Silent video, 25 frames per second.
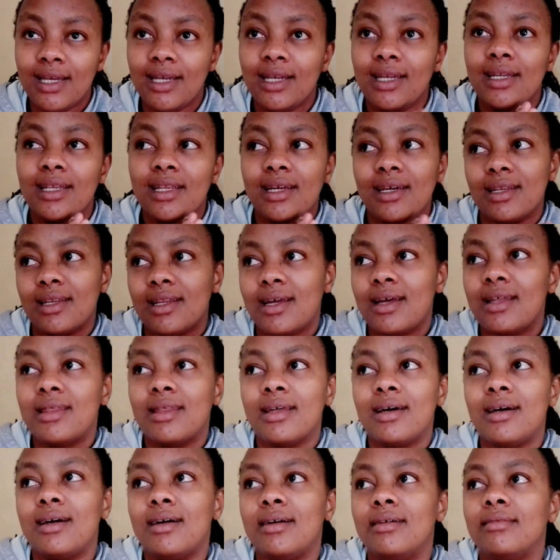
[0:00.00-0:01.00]
in
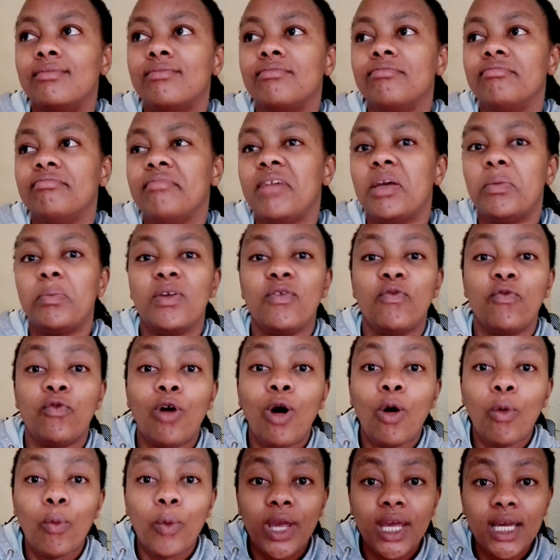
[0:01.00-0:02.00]
another maybe
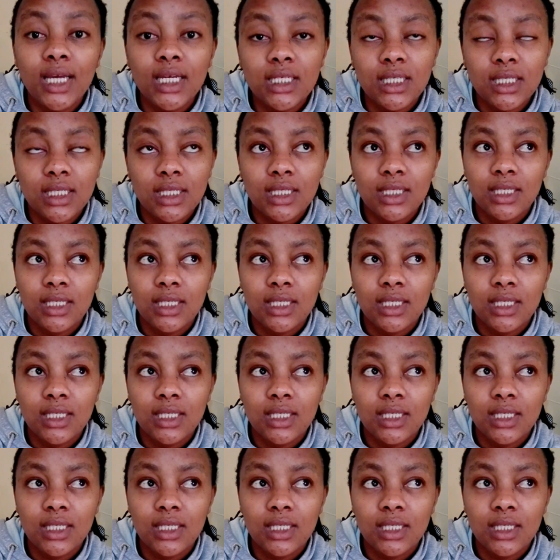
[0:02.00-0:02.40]
4 weeks